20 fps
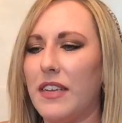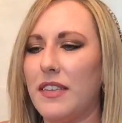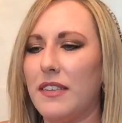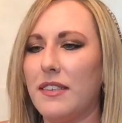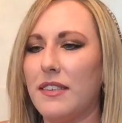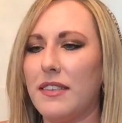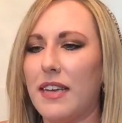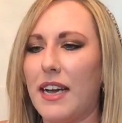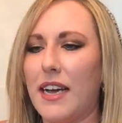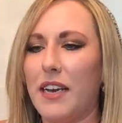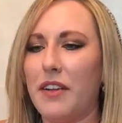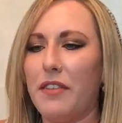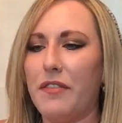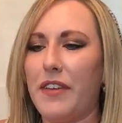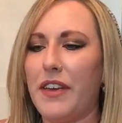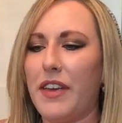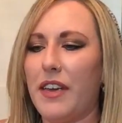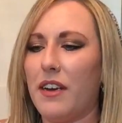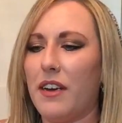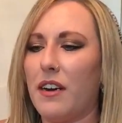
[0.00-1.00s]
inside of
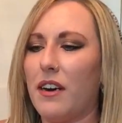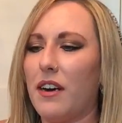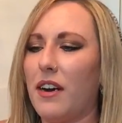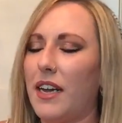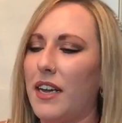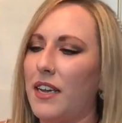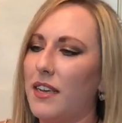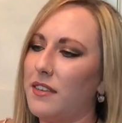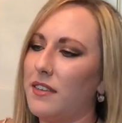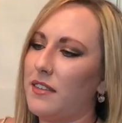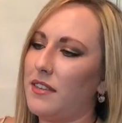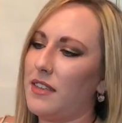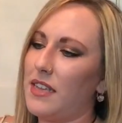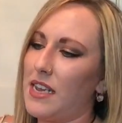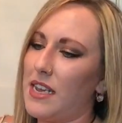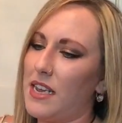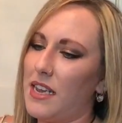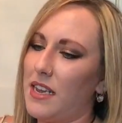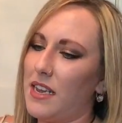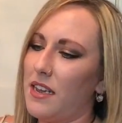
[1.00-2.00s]
here is
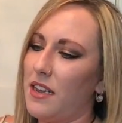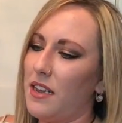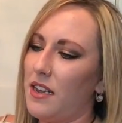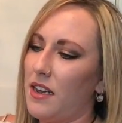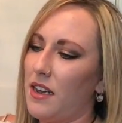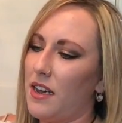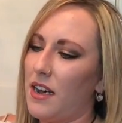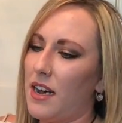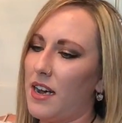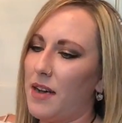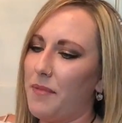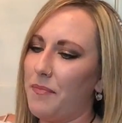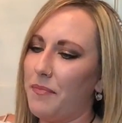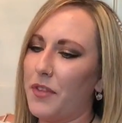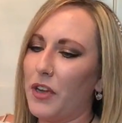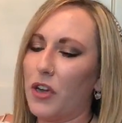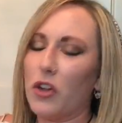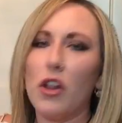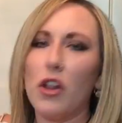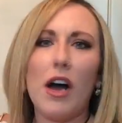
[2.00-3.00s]
the, um,
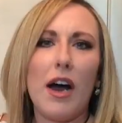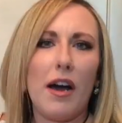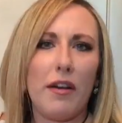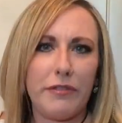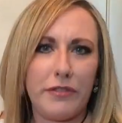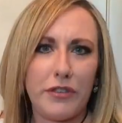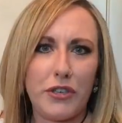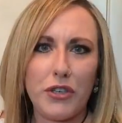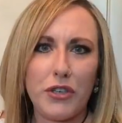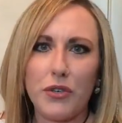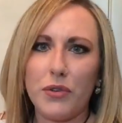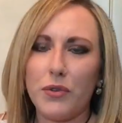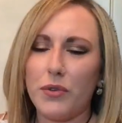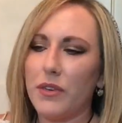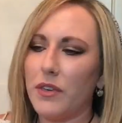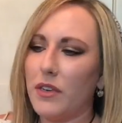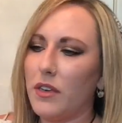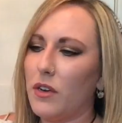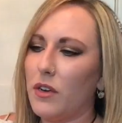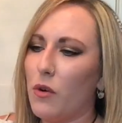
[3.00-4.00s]
the cloth to
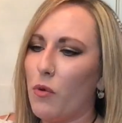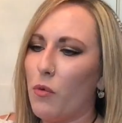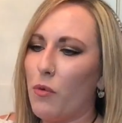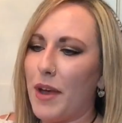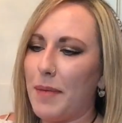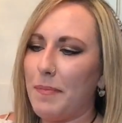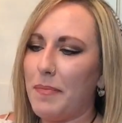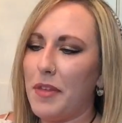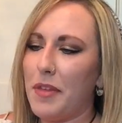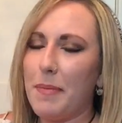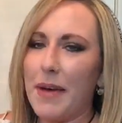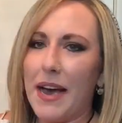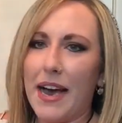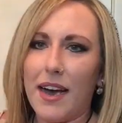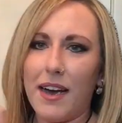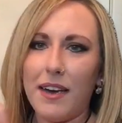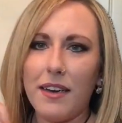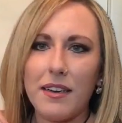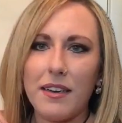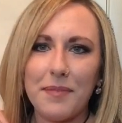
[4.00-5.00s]
wipe the
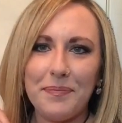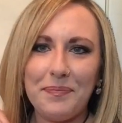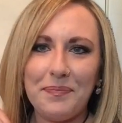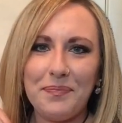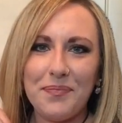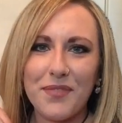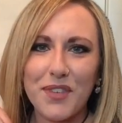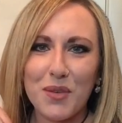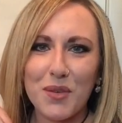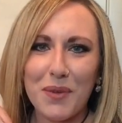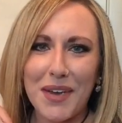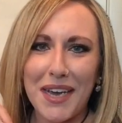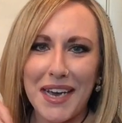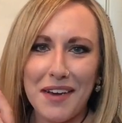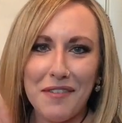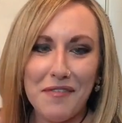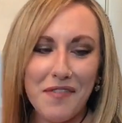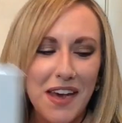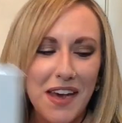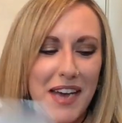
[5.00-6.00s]
bag. So we
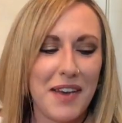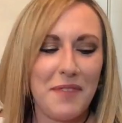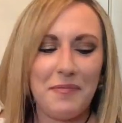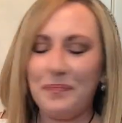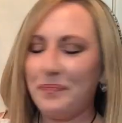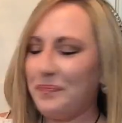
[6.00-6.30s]
have that.